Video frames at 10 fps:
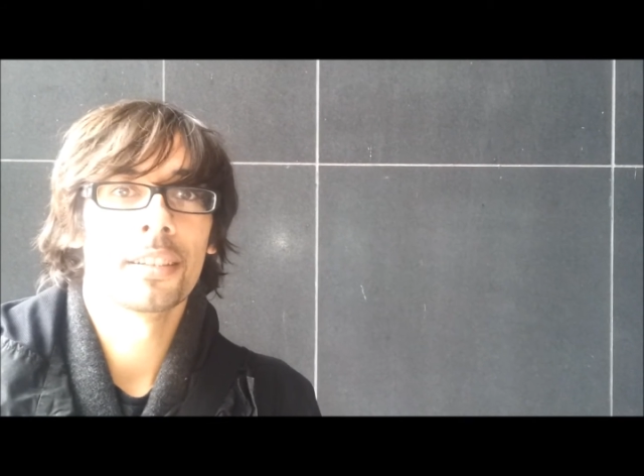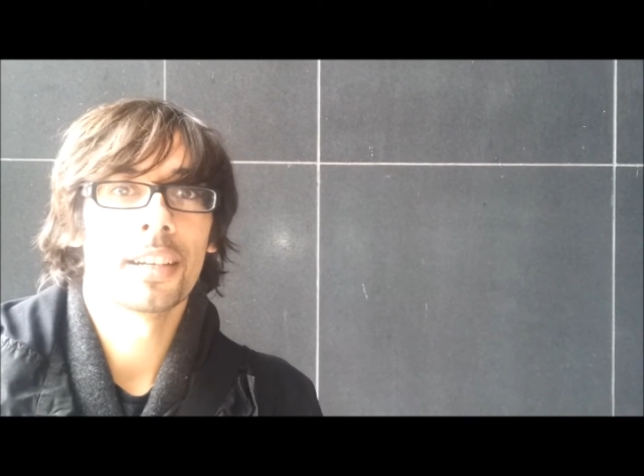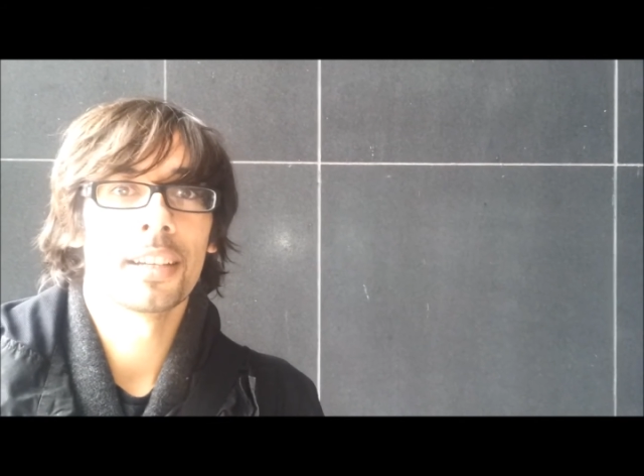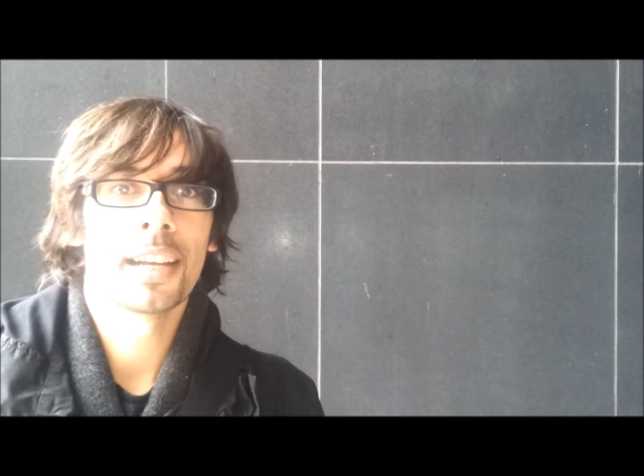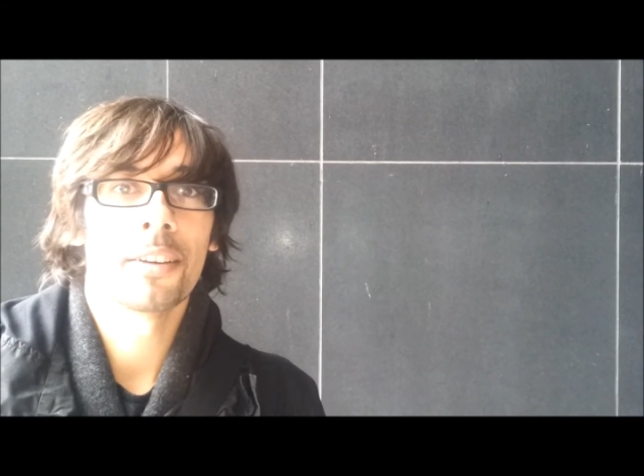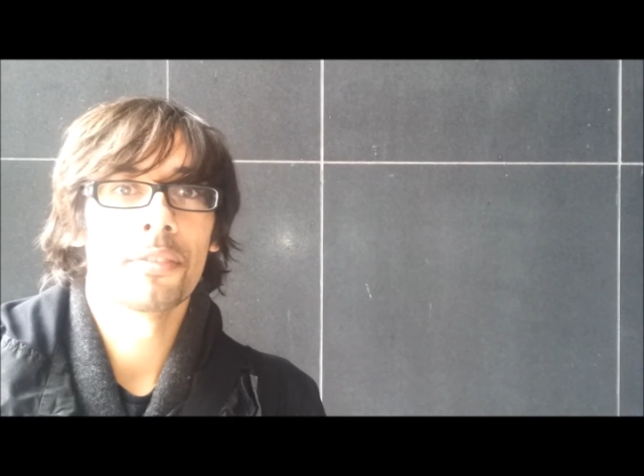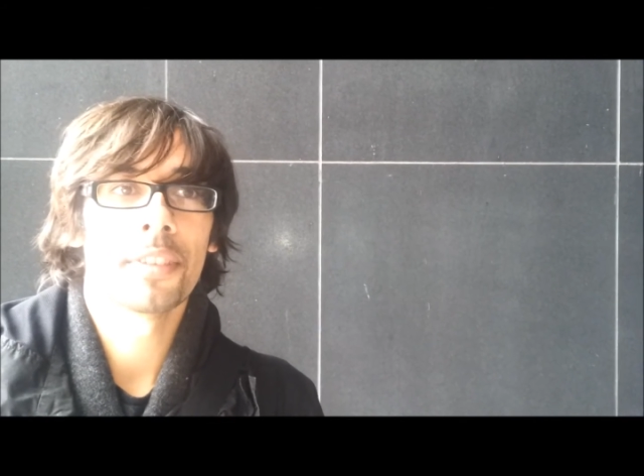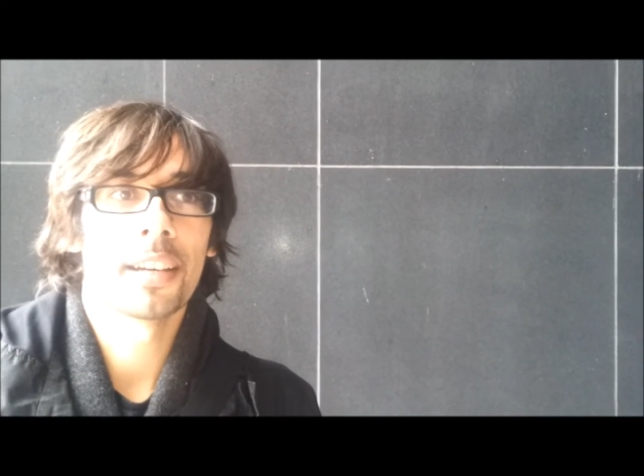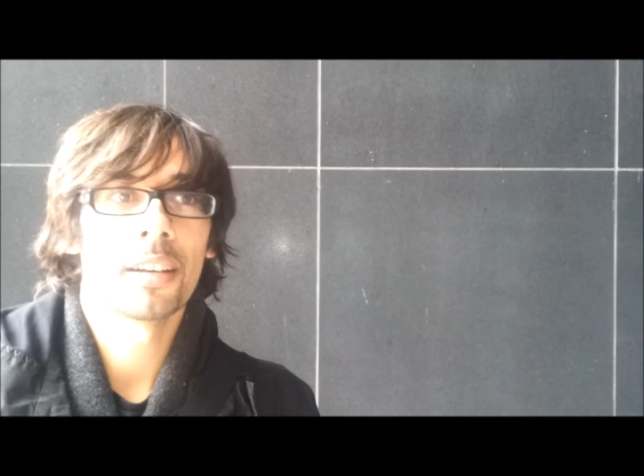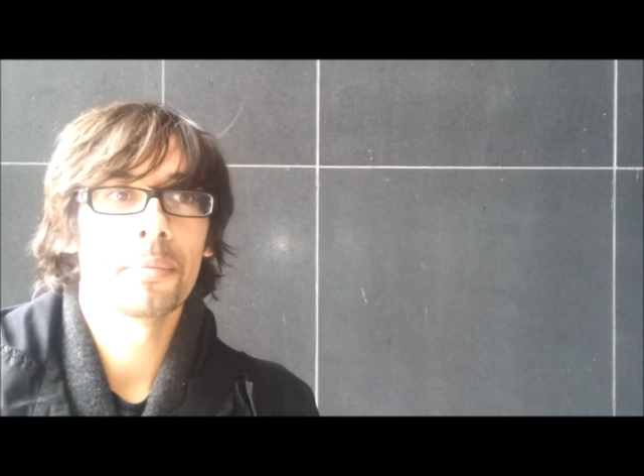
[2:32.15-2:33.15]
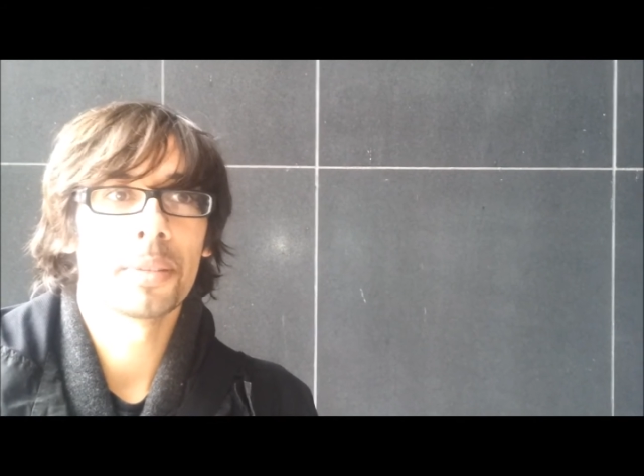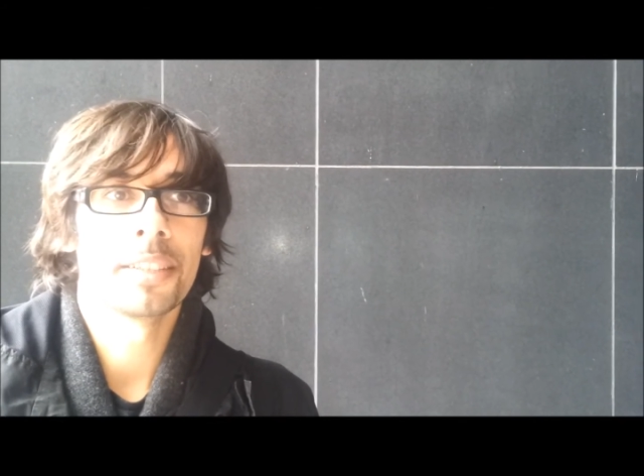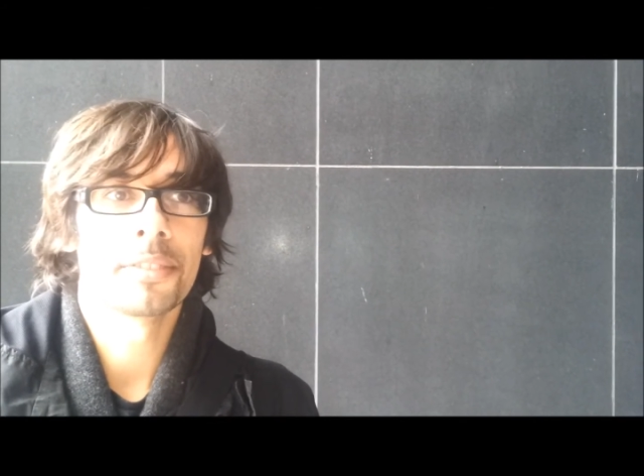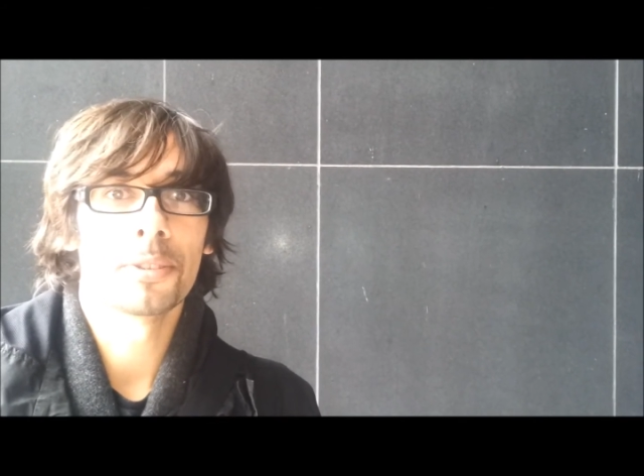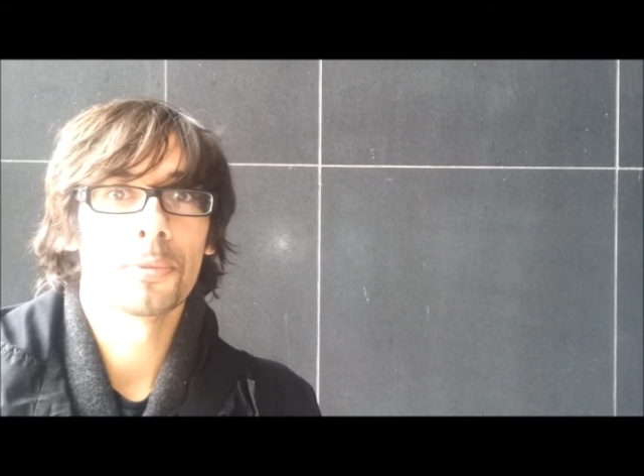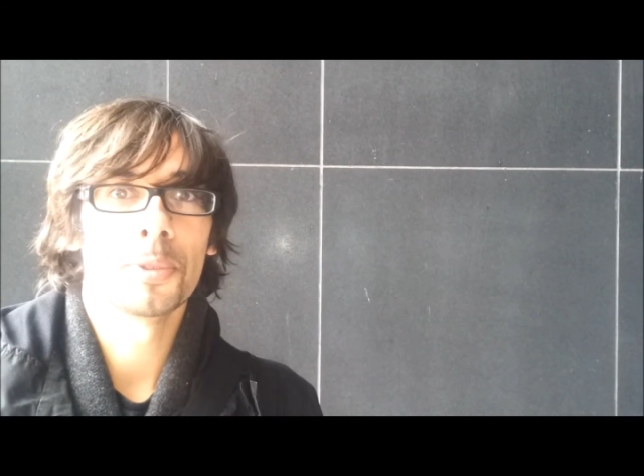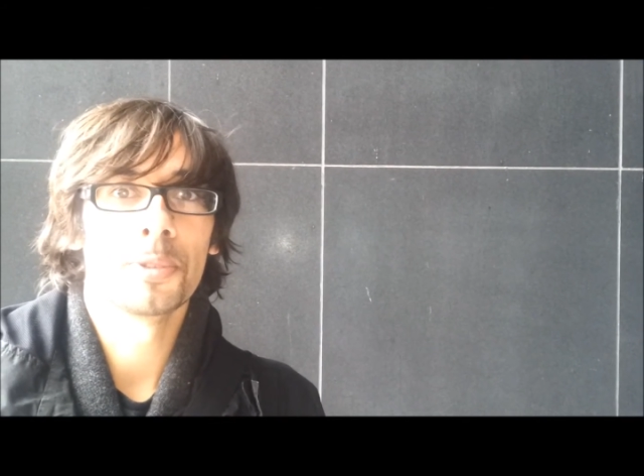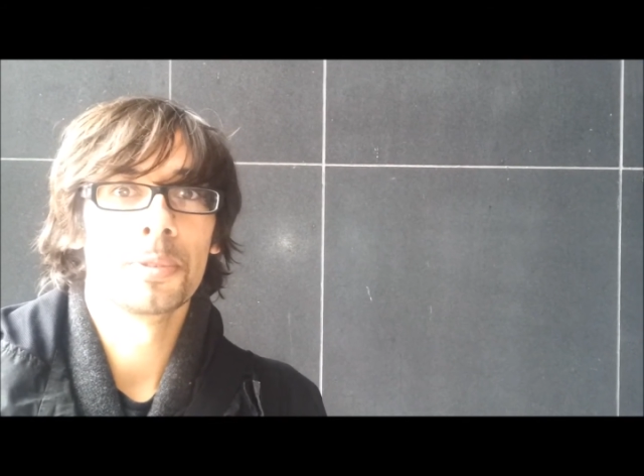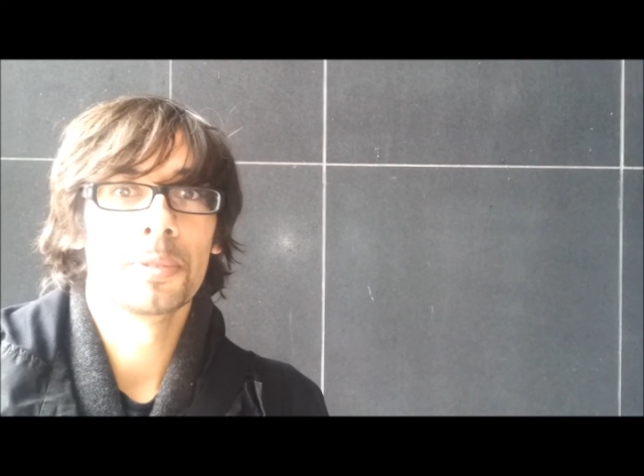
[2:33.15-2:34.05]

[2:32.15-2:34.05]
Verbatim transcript: And out of that, I believe God will